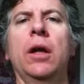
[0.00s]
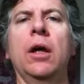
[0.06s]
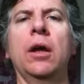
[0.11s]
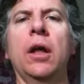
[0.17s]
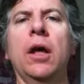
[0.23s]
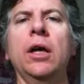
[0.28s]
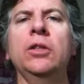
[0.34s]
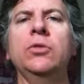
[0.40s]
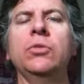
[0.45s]

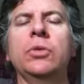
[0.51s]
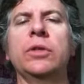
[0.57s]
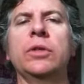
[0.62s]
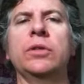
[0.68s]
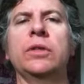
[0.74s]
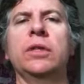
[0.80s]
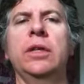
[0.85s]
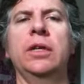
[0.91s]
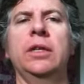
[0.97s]
aligned with,
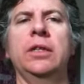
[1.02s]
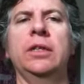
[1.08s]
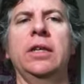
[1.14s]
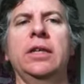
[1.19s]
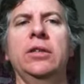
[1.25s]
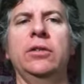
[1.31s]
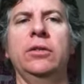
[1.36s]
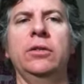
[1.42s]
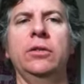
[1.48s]

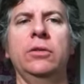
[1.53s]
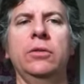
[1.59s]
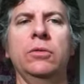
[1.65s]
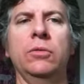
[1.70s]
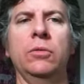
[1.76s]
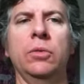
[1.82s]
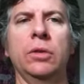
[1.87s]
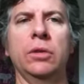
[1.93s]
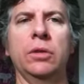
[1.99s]
that
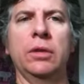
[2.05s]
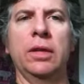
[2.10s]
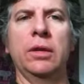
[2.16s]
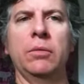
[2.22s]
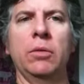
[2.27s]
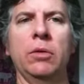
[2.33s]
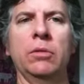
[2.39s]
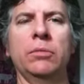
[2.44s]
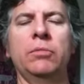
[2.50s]
will
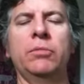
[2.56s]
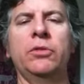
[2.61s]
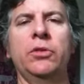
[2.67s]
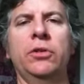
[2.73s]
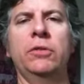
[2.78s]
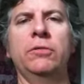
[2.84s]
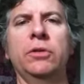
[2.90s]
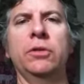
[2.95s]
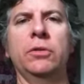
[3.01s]

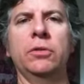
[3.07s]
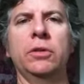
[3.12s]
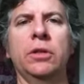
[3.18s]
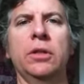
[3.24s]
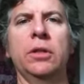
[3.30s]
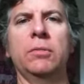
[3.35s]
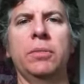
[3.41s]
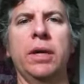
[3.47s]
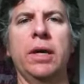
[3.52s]
serve you and
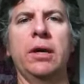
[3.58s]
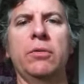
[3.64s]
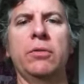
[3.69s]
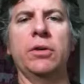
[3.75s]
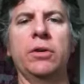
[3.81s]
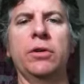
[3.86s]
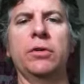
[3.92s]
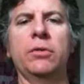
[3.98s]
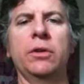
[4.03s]
empower
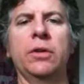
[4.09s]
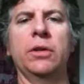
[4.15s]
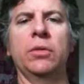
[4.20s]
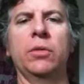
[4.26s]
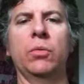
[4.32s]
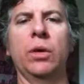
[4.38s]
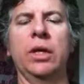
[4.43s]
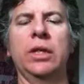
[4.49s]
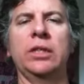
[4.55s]
you in
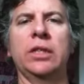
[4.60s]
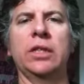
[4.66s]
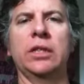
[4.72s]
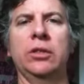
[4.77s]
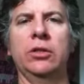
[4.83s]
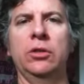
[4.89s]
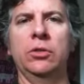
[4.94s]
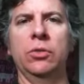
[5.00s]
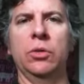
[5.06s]
the ways that
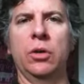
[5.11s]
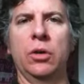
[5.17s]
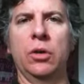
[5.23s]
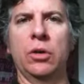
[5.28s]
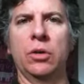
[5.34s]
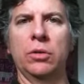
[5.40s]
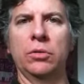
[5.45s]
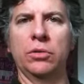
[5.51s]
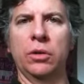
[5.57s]
you
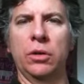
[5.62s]
are